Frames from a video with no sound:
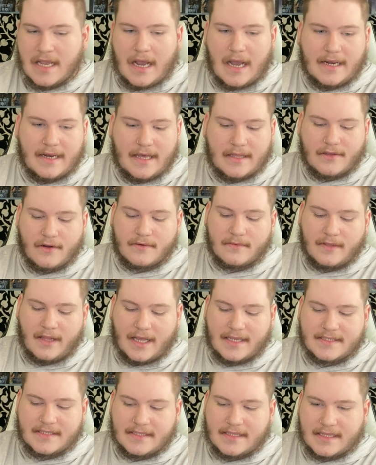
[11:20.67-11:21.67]
Another
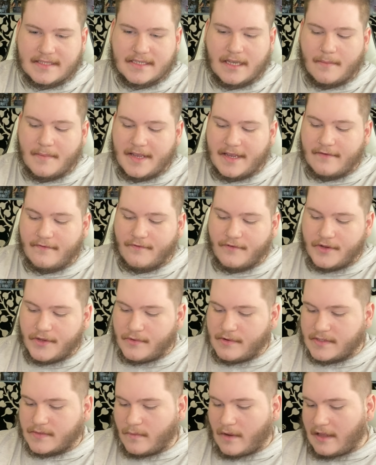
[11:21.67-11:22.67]
lesson that's coming in for
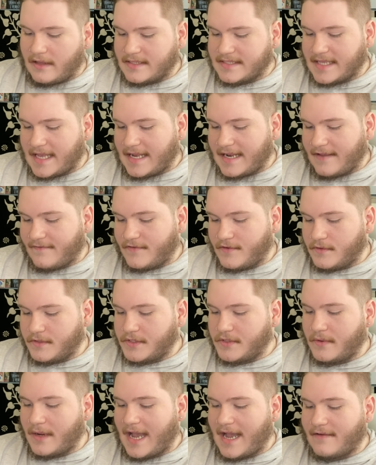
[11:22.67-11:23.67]
you as well is that if you
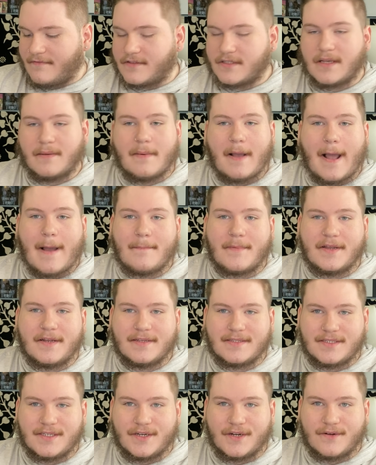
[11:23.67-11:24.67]
do have some
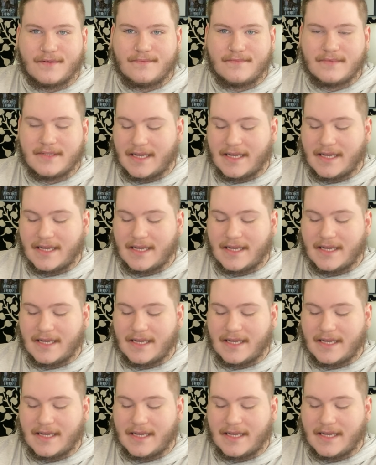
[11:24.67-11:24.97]
happiness here